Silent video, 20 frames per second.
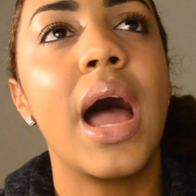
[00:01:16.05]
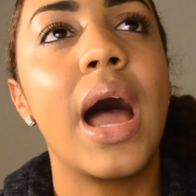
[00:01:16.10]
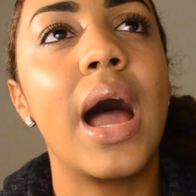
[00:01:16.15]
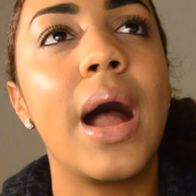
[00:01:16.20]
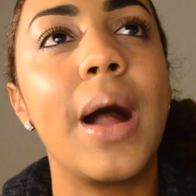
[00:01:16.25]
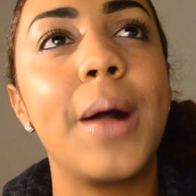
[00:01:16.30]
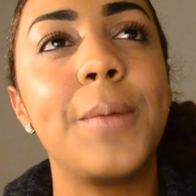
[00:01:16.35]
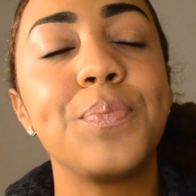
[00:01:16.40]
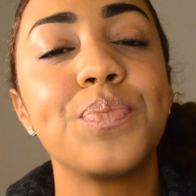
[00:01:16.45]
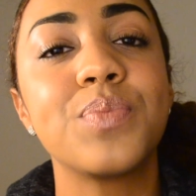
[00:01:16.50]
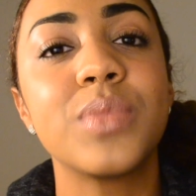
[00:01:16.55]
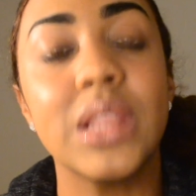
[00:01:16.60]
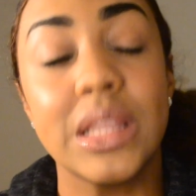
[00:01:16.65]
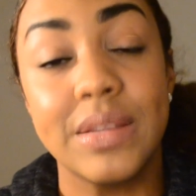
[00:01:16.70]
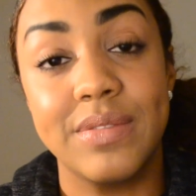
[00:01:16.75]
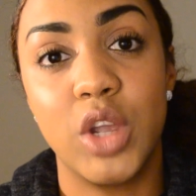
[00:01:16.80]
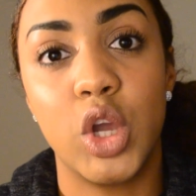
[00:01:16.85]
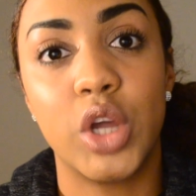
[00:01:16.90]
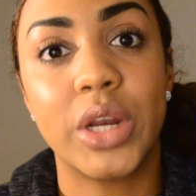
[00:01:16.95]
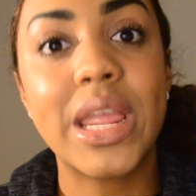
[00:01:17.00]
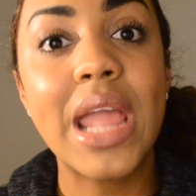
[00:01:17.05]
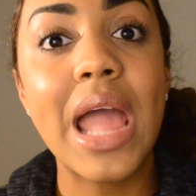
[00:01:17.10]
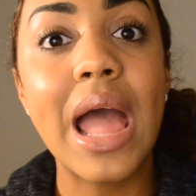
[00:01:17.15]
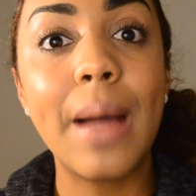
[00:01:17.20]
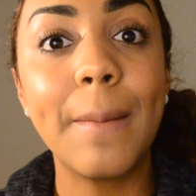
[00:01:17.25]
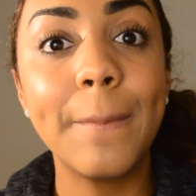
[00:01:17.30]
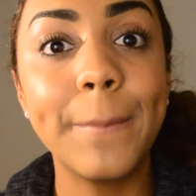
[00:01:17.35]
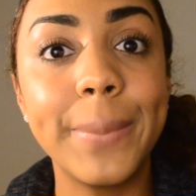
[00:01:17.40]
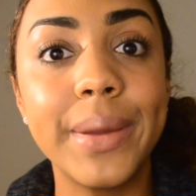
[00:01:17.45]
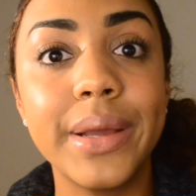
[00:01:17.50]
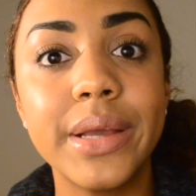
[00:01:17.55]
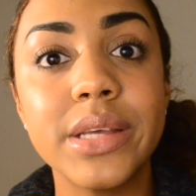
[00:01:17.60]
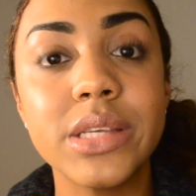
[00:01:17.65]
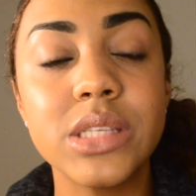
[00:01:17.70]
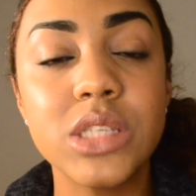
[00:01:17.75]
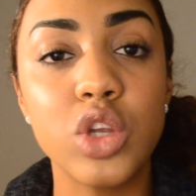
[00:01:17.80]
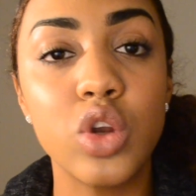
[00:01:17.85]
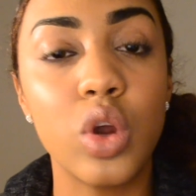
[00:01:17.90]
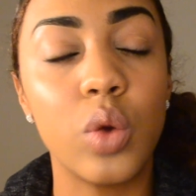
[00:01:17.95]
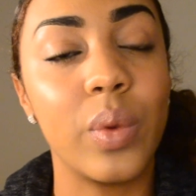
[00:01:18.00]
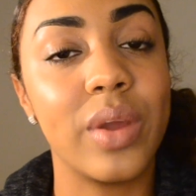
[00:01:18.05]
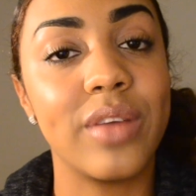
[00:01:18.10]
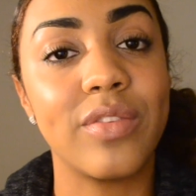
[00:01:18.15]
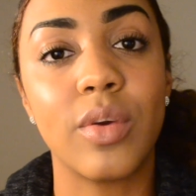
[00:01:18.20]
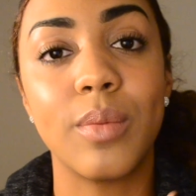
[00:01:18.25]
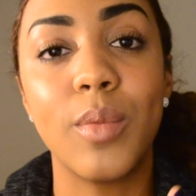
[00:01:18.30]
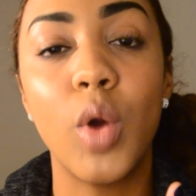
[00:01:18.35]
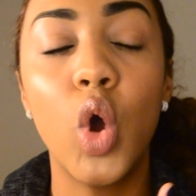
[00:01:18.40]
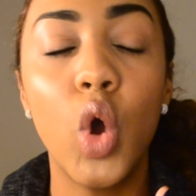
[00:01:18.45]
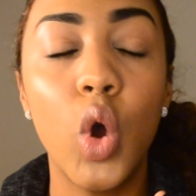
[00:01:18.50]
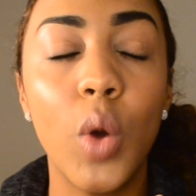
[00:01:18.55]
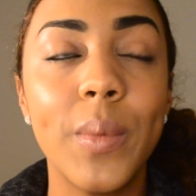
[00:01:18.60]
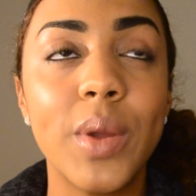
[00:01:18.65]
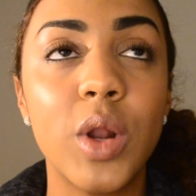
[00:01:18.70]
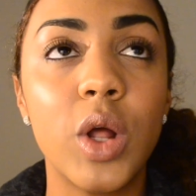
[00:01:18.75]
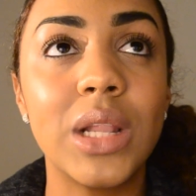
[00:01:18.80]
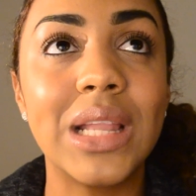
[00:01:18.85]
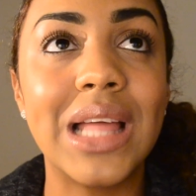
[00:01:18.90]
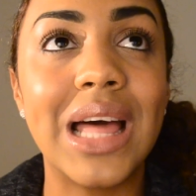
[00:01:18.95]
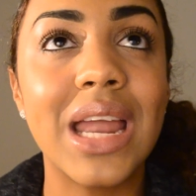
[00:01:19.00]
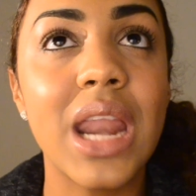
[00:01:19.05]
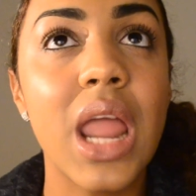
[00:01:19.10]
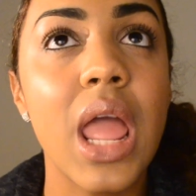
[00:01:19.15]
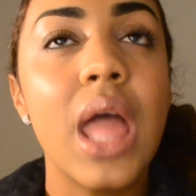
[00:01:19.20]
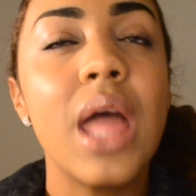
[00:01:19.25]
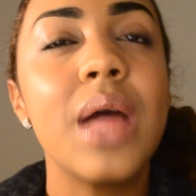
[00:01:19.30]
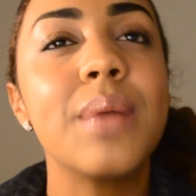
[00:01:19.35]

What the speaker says: Living on campus, you know, away from home and all that.